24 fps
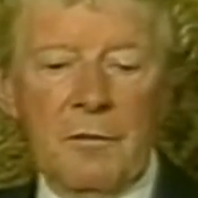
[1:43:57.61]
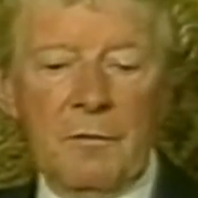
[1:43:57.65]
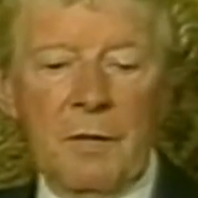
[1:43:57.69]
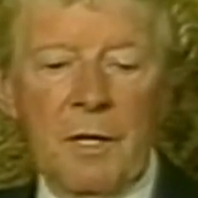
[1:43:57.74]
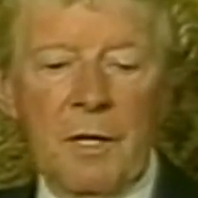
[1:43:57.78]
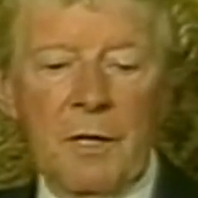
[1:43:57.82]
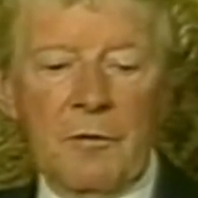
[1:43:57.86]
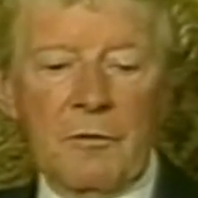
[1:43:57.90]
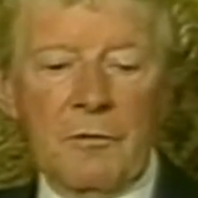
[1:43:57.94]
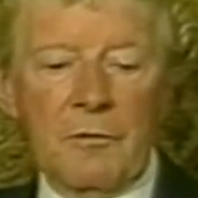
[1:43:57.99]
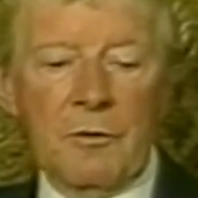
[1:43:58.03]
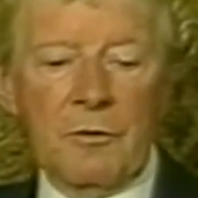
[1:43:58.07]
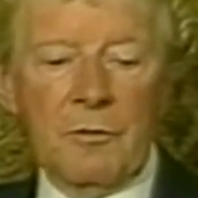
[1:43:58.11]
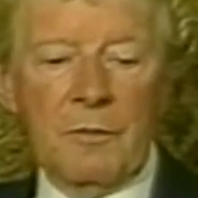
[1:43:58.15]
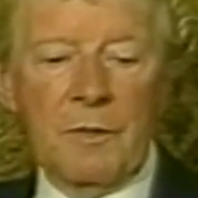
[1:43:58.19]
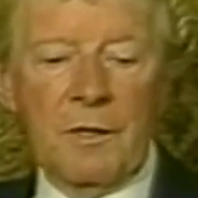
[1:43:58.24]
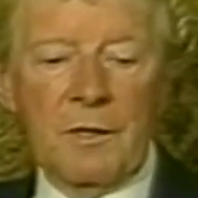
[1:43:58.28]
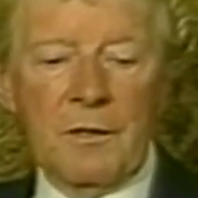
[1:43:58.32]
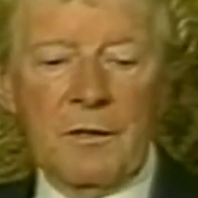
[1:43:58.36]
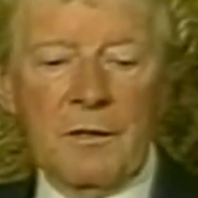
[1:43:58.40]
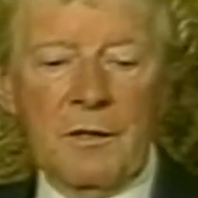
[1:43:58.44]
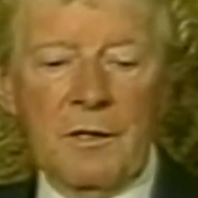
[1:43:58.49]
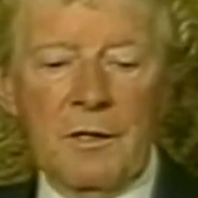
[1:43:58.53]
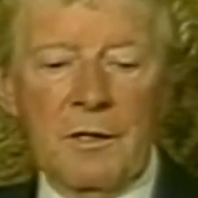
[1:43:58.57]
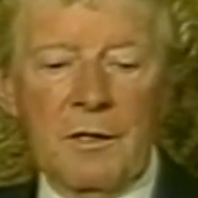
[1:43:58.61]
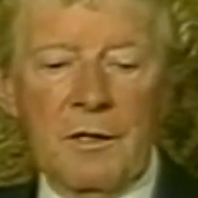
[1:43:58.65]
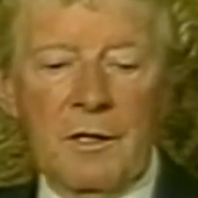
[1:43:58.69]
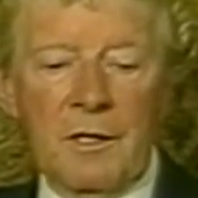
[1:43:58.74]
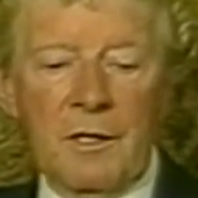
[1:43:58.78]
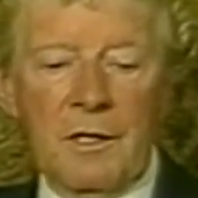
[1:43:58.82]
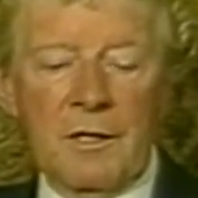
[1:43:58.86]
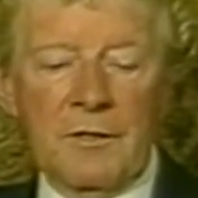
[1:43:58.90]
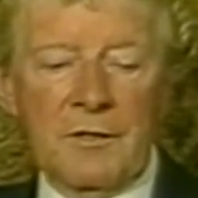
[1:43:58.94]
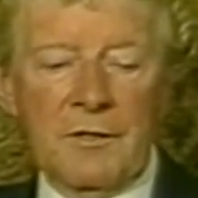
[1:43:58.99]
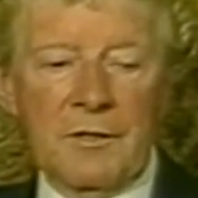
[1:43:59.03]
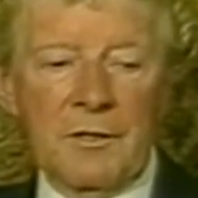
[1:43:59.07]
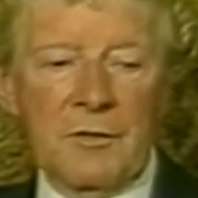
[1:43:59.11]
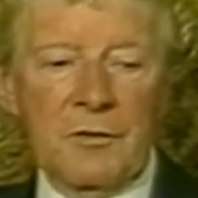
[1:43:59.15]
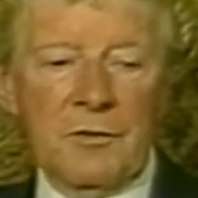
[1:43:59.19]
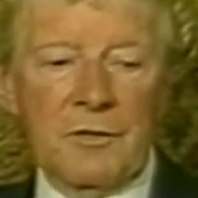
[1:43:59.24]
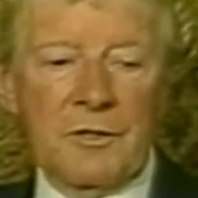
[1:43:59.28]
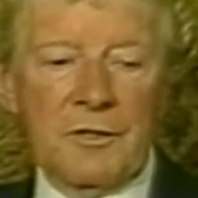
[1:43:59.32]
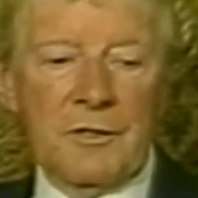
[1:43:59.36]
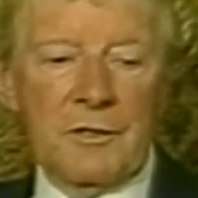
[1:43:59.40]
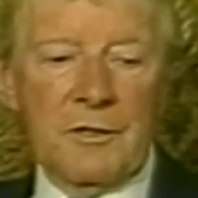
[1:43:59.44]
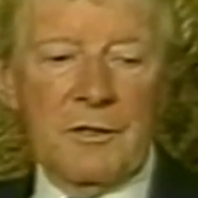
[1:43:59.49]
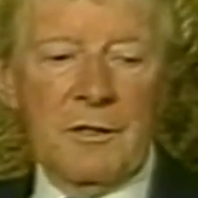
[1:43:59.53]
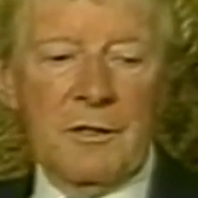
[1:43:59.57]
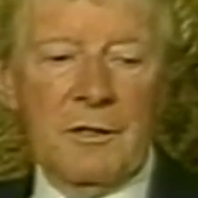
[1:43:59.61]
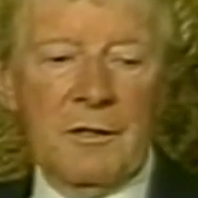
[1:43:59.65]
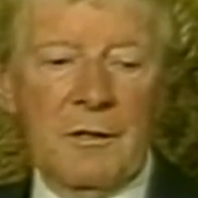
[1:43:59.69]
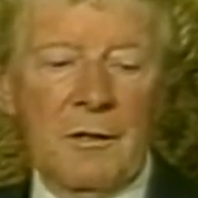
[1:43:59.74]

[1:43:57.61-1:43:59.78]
bilirubin is used